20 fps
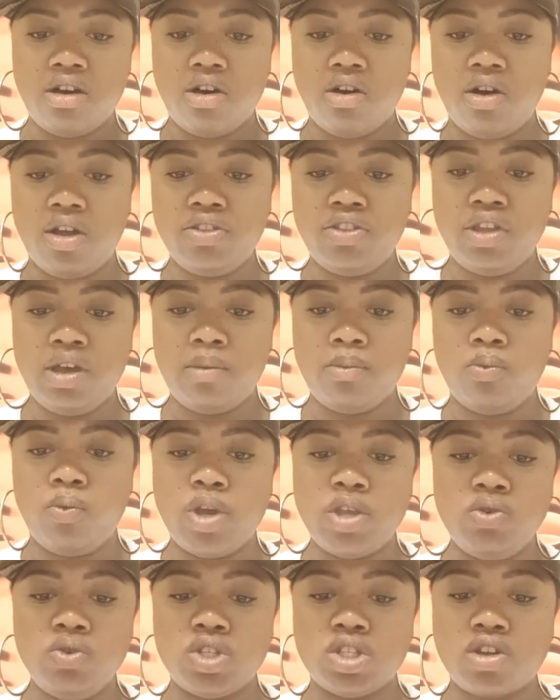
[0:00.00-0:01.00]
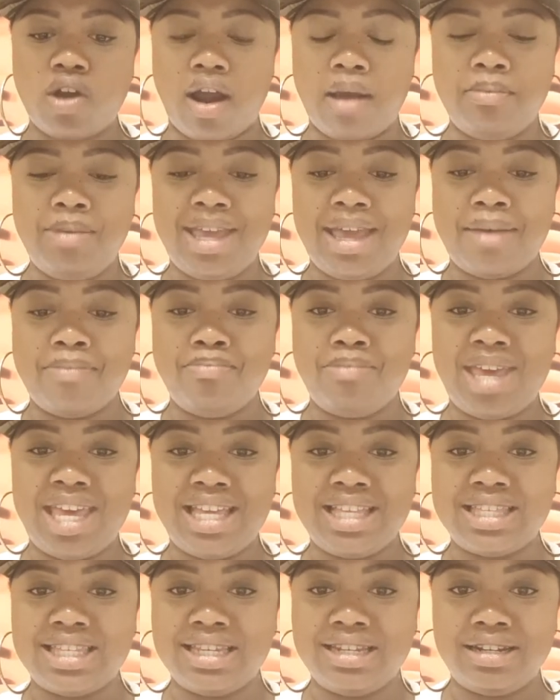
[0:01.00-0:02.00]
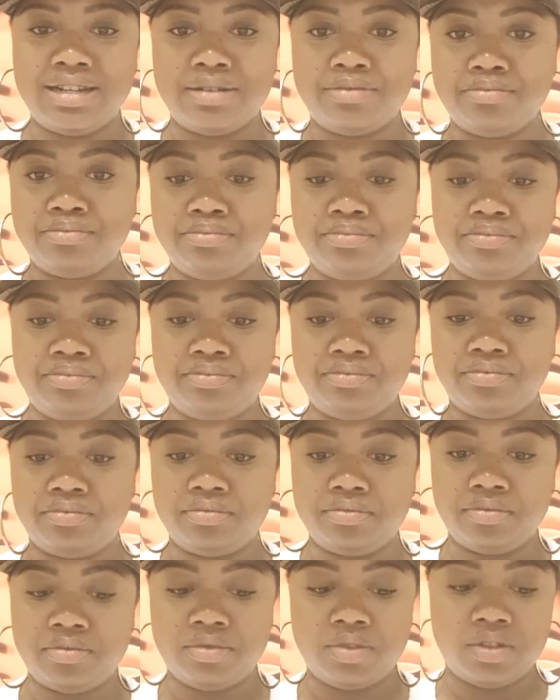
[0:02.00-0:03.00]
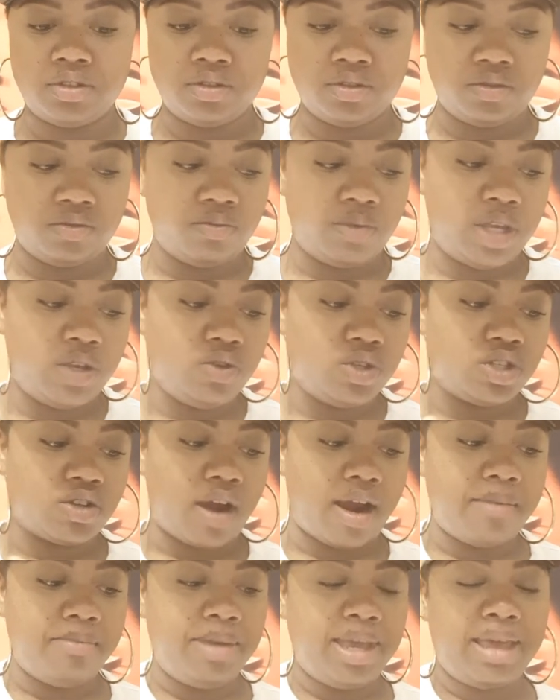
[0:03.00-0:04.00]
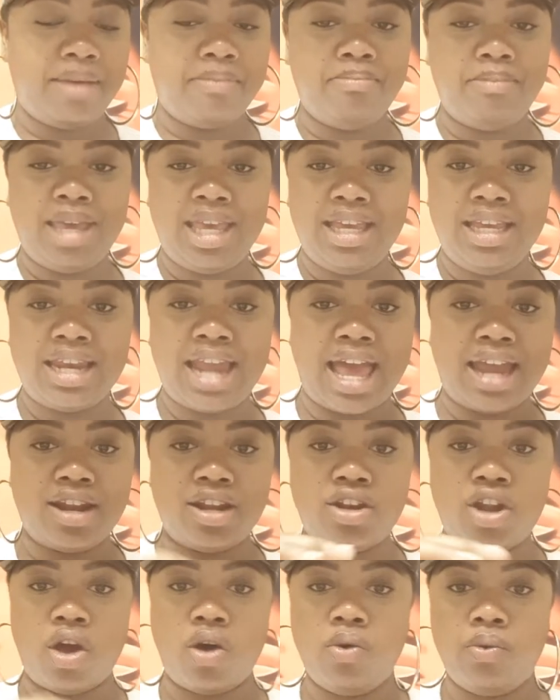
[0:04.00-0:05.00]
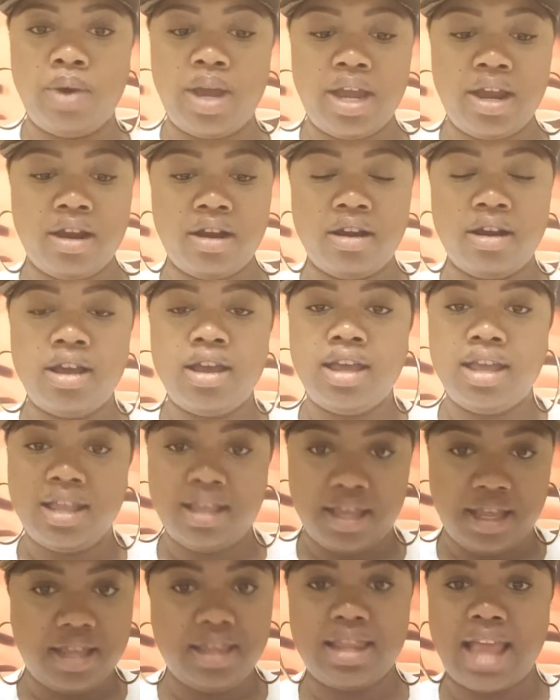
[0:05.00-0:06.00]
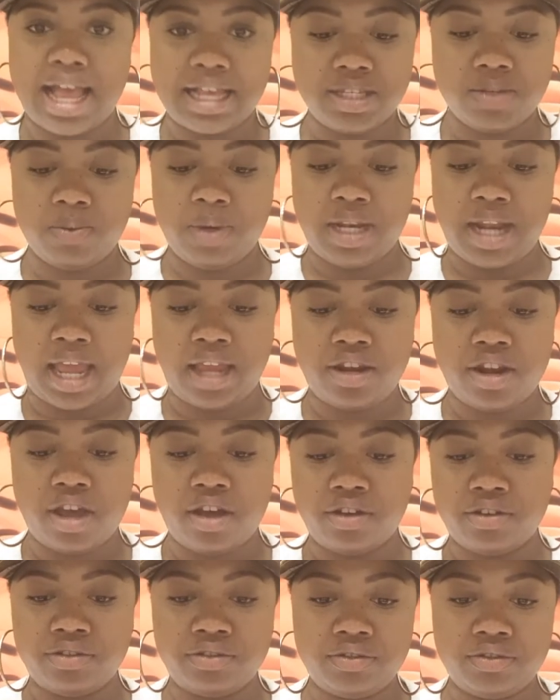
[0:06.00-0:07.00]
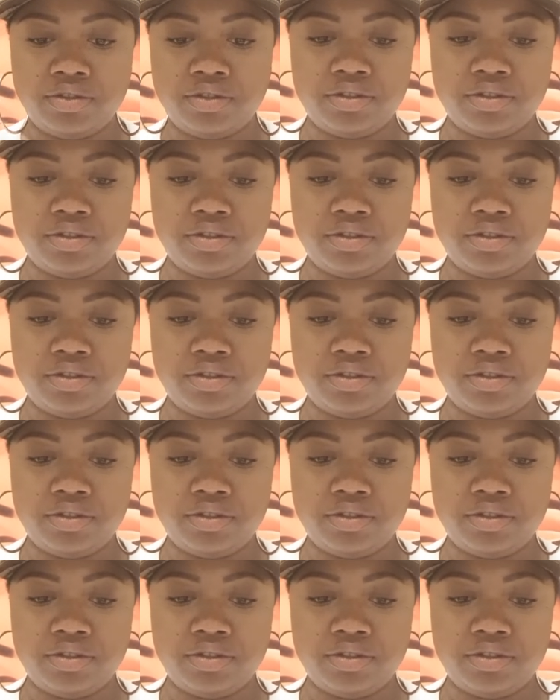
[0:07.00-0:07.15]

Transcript: on them when you start being mean to them. When you start being mean out of nowhere, that's when they know.